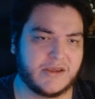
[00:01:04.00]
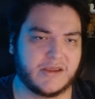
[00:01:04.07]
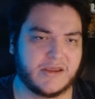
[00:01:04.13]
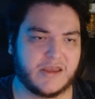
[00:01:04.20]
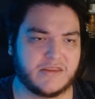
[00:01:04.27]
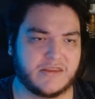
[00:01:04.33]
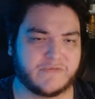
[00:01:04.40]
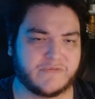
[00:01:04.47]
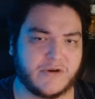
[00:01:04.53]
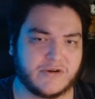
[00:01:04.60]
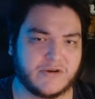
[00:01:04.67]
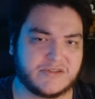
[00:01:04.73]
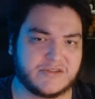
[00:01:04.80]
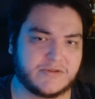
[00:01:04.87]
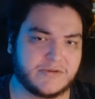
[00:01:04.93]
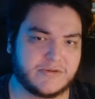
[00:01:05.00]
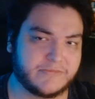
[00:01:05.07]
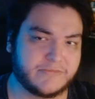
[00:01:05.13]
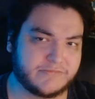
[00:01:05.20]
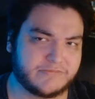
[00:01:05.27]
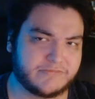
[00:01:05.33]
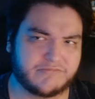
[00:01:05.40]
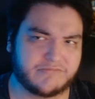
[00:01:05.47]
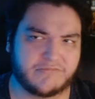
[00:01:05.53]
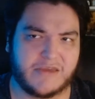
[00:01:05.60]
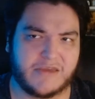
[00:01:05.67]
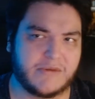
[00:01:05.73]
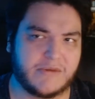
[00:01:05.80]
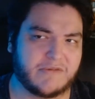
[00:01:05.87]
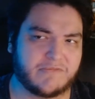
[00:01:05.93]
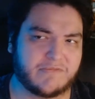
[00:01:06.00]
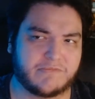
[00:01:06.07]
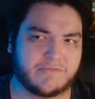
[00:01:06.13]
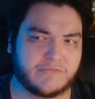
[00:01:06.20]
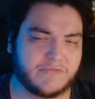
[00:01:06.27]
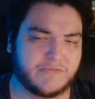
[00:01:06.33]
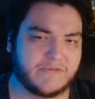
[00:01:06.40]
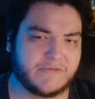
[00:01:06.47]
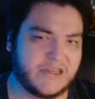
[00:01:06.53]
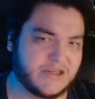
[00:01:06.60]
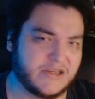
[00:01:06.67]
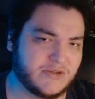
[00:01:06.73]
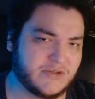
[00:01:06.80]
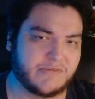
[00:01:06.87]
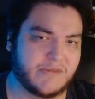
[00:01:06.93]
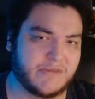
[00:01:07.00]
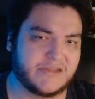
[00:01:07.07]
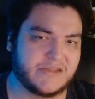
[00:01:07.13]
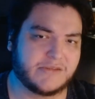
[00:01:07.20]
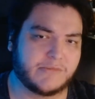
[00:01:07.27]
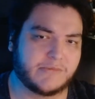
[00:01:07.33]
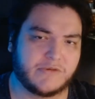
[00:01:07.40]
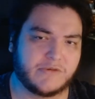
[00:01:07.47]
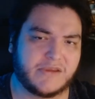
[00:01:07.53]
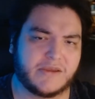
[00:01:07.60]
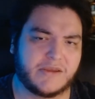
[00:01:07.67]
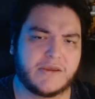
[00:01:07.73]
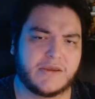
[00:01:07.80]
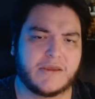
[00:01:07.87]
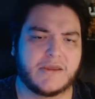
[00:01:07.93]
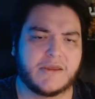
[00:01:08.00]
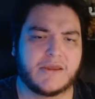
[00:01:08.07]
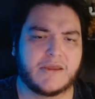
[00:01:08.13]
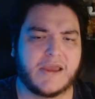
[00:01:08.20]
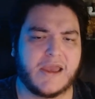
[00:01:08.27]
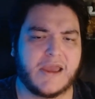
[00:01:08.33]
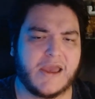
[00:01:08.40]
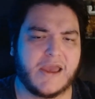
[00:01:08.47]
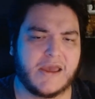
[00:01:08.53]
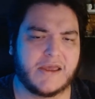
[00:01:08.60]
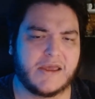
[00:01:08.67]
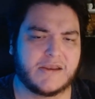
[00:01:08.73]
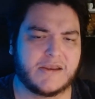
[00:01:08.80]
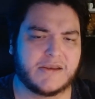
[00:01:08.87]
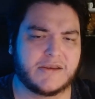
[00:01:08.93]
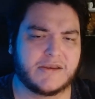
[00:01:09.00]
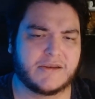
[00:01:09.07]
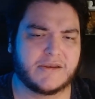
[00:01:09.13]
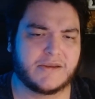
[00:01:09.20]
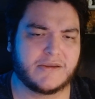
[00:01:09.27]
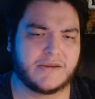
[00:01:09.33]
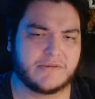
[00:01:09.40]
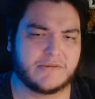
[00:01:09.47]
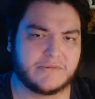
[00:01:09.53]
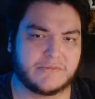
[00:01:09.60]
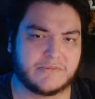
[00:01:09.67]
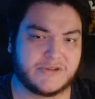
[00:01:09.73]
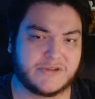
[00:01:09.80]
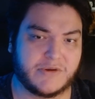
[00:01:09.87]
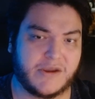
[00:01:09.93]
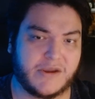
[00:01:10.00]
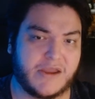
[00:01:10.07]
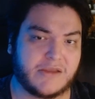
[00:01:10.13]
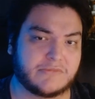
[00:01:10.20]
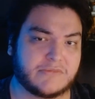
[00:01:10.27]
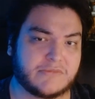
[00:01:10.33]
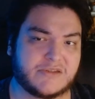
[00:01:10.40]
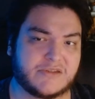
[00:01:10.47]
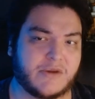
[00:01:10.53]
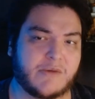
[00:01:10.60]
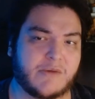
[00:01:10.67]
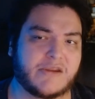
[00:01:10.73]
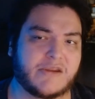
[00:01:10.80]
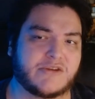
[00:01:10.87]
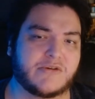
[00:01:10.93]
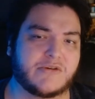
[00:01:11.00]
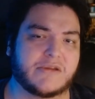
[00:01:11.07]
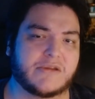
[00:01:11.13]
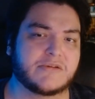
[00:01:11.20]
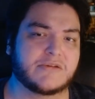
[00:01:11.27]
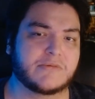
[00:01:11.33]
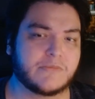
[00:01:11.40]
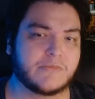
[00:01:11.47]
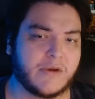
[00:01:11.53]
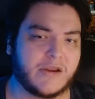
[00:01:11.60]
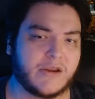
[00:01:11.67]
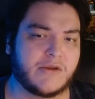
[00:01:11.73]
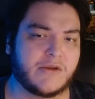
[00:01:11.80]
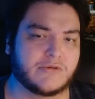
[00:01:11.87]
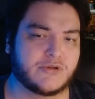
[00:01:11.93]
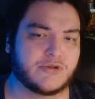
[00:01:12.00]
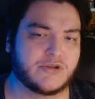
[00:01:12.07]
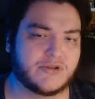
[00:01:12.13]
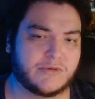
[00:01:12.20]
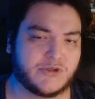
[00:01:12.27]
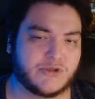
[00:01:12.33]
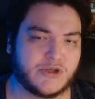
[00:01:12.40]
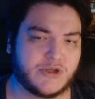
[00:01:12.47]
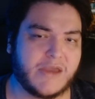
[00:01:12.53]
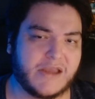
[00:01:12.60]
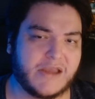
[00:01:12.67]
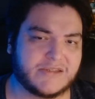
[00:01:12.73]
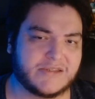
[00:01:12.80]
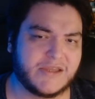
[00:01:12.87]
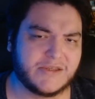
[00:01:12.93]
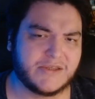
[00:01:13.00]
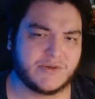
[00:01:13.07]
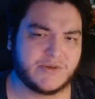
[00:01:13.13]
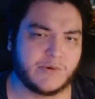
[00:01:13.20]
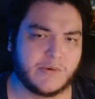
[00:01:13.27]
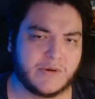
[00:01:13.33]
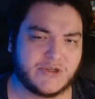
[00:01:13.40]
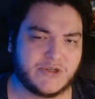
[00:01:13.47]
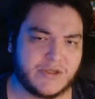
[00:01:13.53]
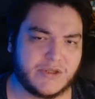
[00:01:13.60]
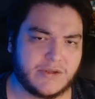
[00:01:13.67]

in the first maybe 15-20 minutes of the movie. And that's great. That's a great way to do it, where you showcase his origin,